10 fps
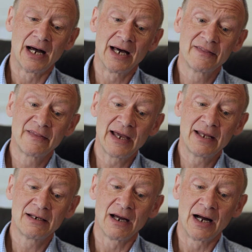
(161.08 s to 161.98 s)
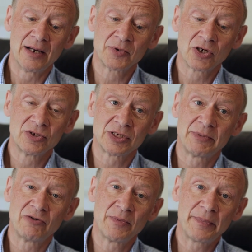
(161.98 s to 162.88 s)
and then I'm going to
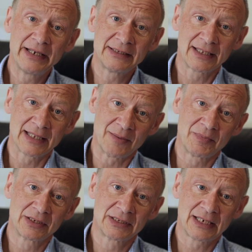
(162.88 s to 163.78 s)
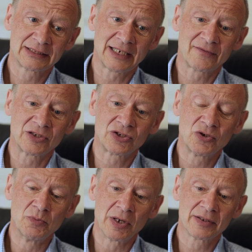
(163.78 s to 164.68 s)
be repeating that blood test after
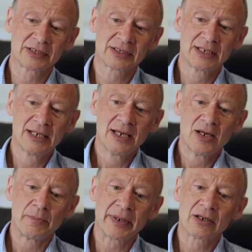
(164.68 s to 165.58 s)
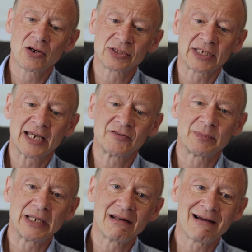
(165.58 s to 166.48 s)
two months because it
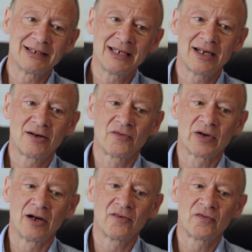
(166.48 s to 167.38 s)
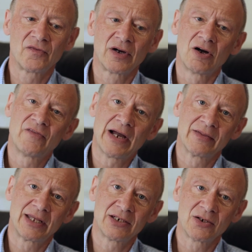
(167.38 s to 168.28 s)
gives me an idea of, of, of how
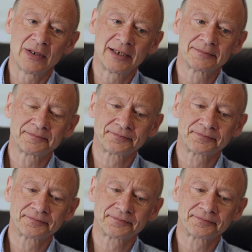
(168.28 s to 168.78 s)
they're doing.